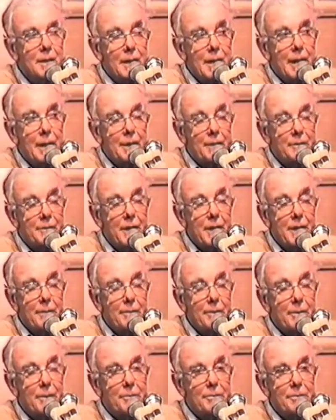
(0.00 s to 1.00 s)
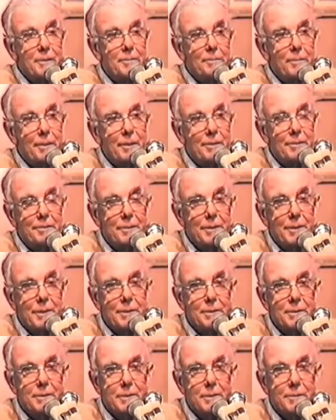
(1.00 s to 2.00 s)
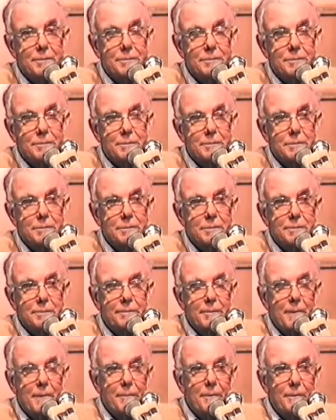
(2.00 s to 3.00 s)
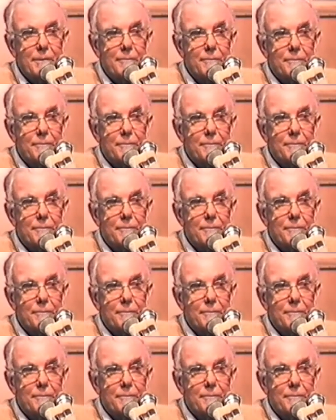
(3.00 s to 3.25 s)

And staying with old Jim Purcell, he's got a family of